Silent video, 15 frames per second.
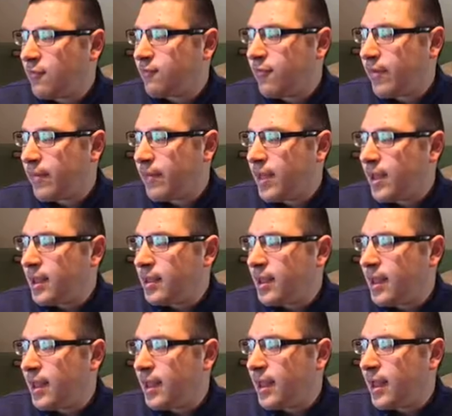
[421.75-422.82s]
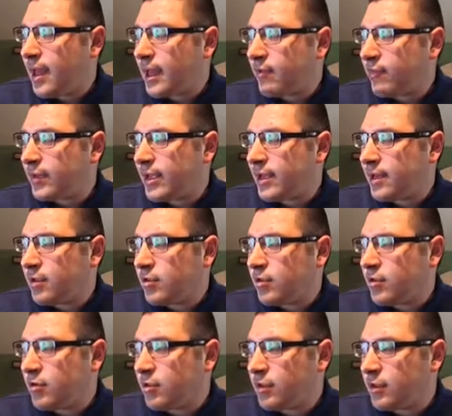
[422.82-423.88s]
from the Iran
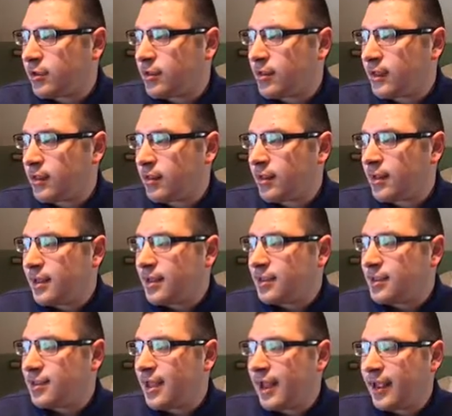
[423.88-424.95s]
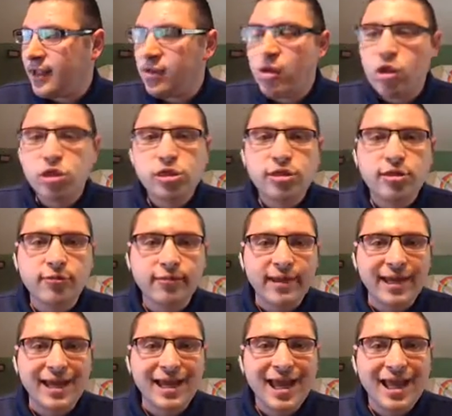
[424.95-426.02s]
nuclear deal signed
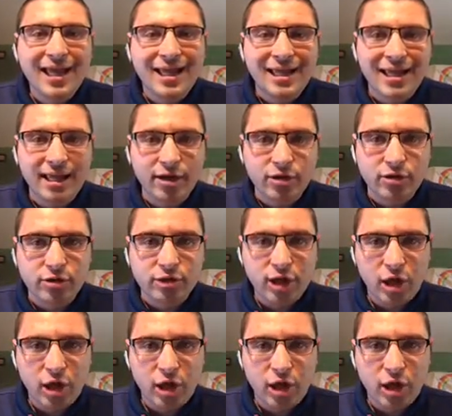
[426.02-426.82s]
three years